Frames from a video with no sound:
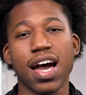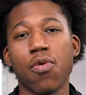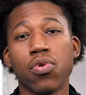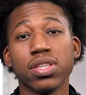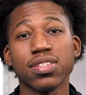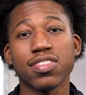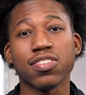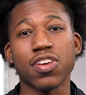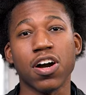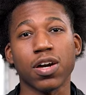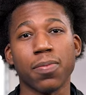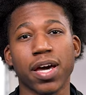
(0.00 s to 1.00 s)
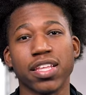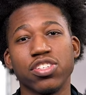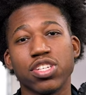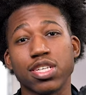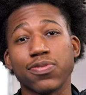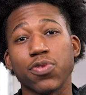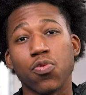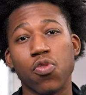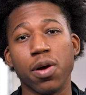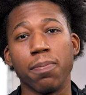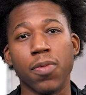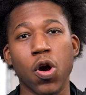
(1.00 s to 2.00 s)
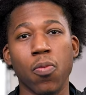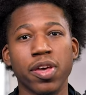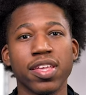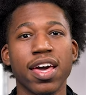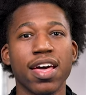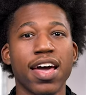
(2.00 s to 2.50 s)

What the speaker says: I wanted to talk about it just for one moment.